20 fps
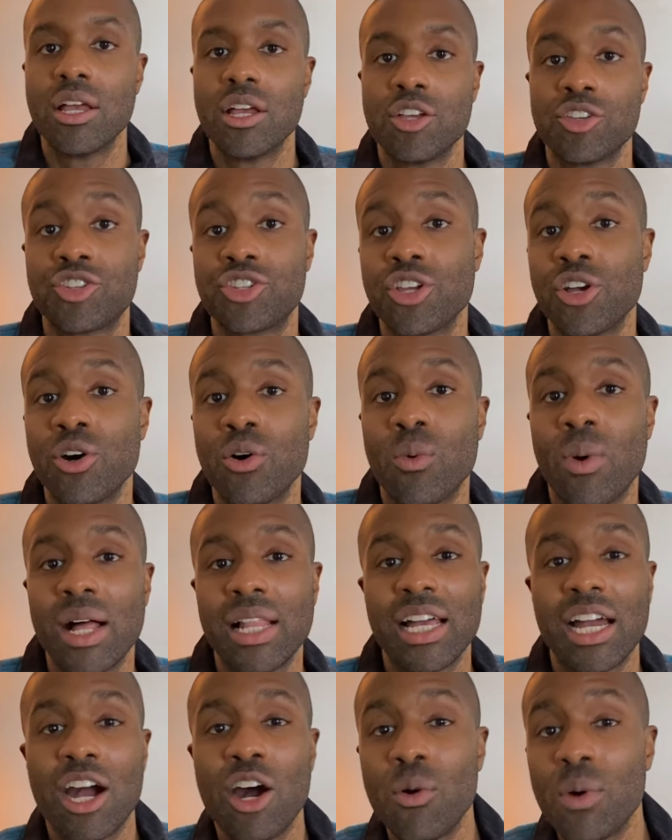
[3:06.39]
So while
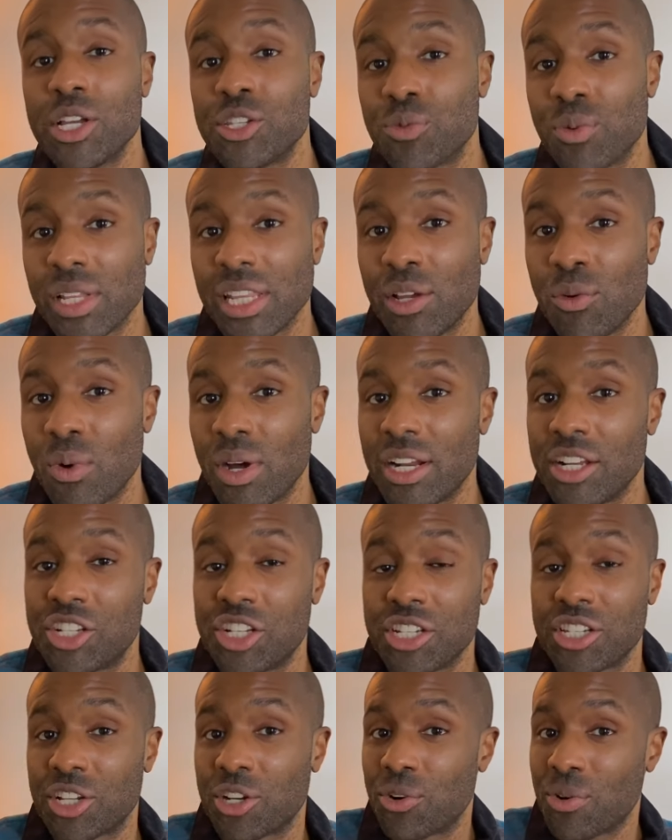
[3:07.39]
I always really want to
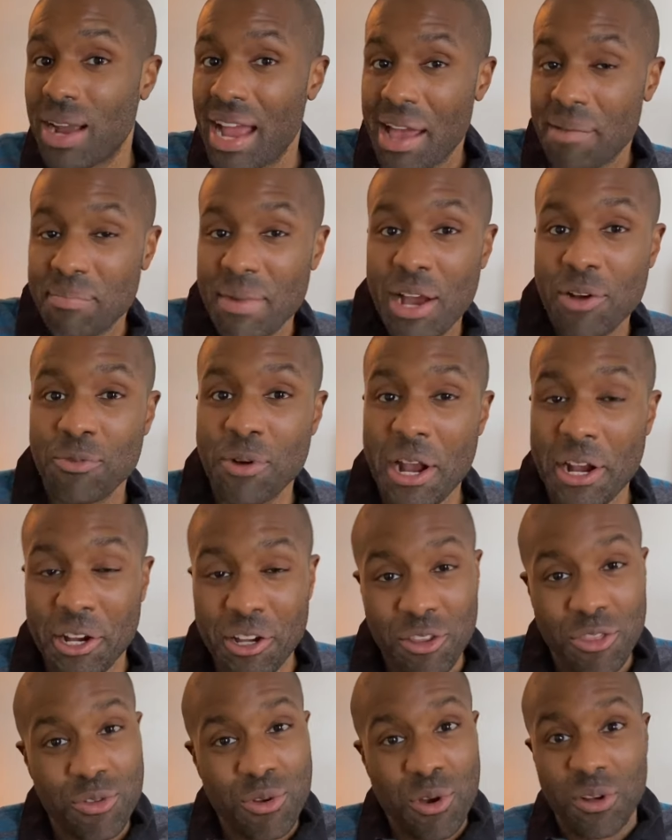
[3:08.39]
just grab my
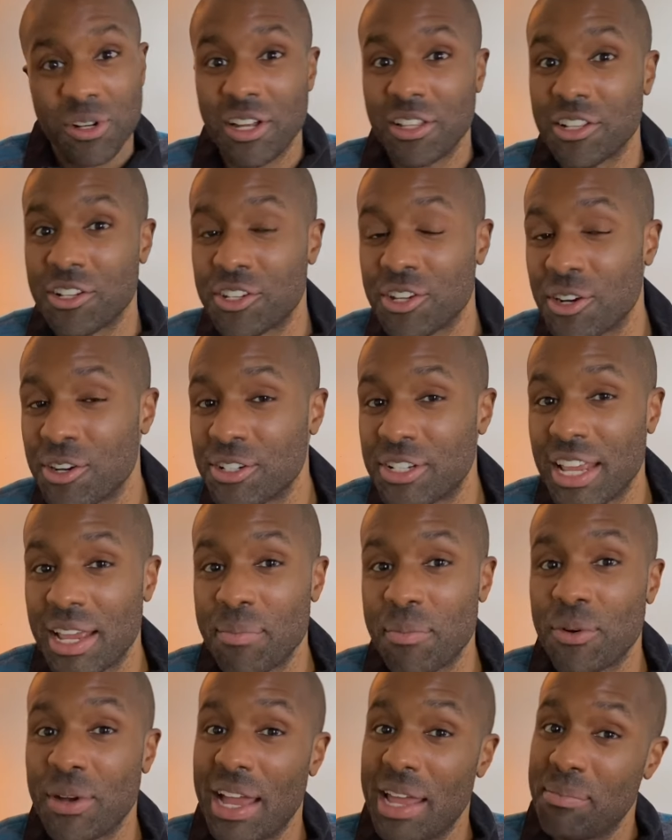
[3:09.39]
record, throw it on the
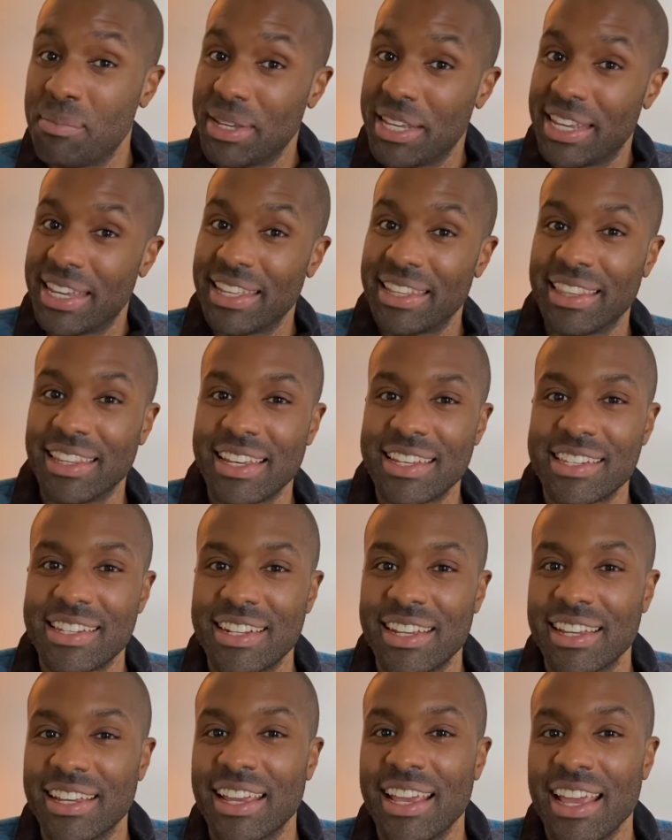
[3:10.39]
turntable, and begin
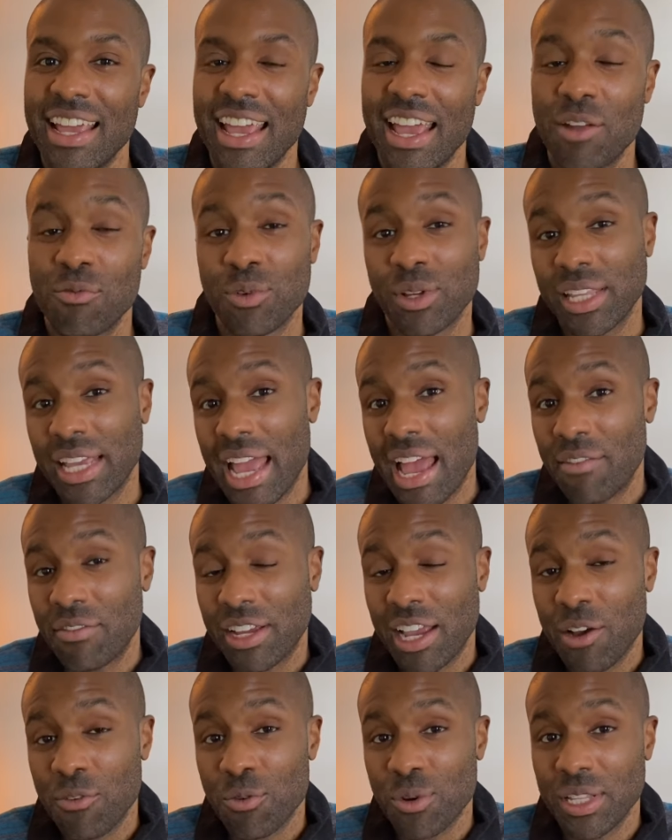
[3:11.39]
listening and really
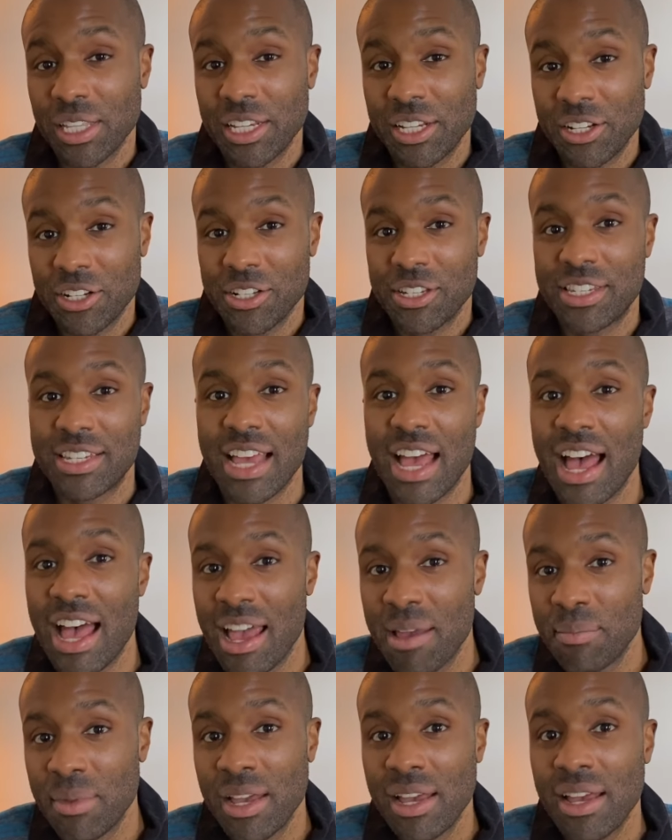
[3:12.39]
having a really good
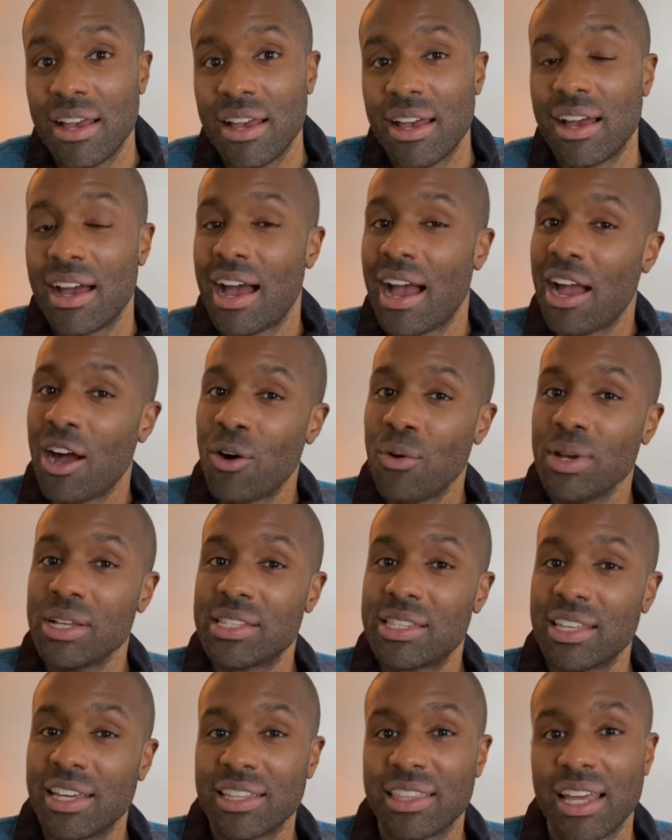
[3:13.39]
time, I always
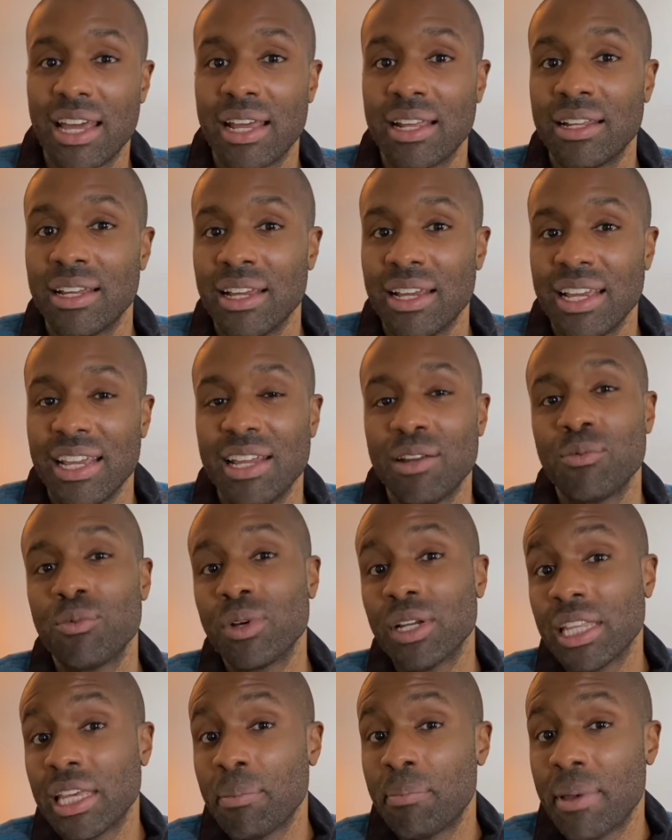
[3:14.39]
think that it
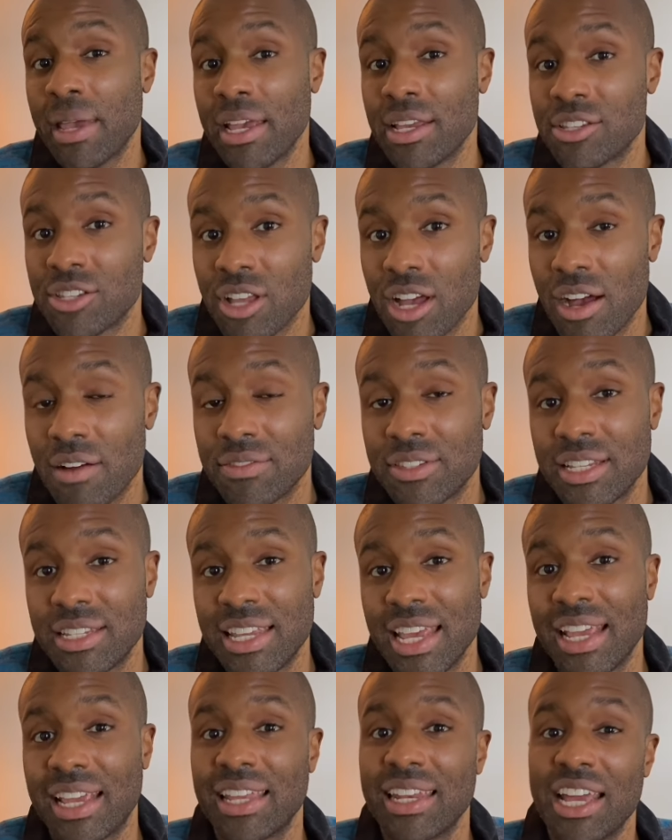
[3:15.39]
really pays off to
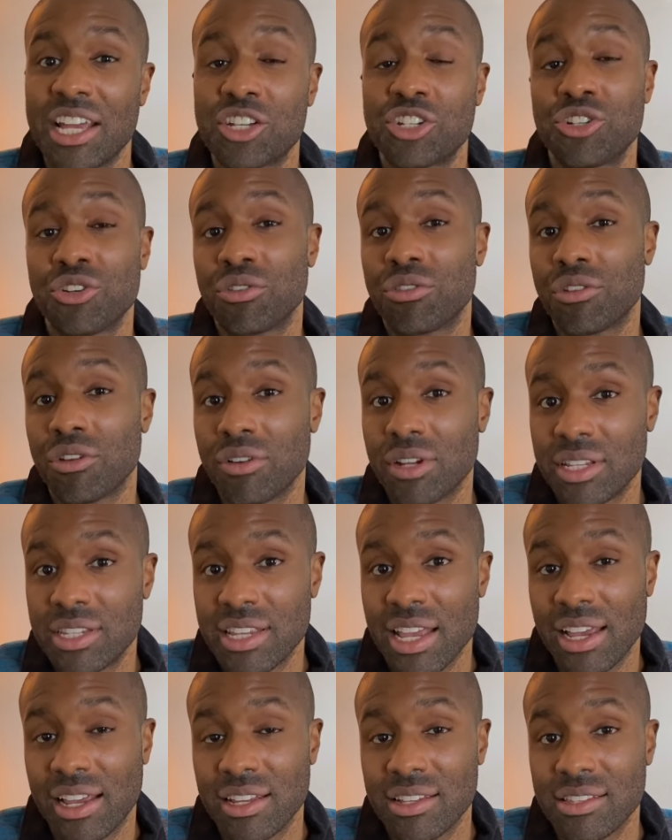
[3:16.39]
take an extra 30
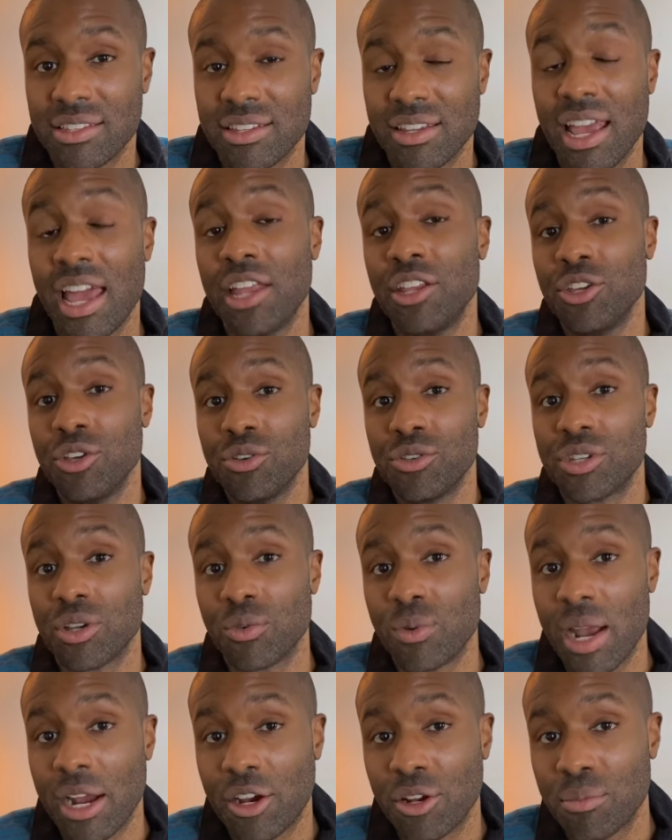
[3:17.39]
seconds and use a
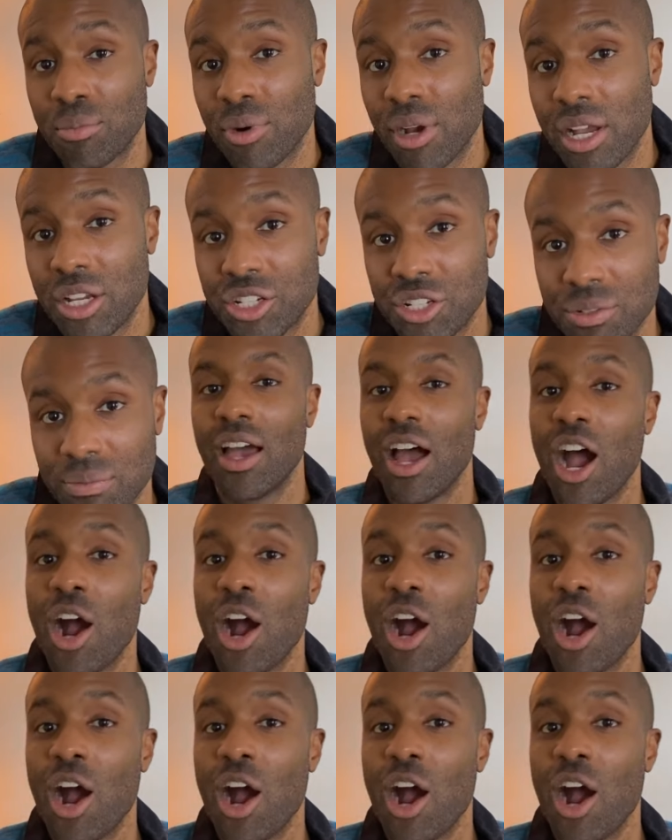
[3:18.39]
record brush.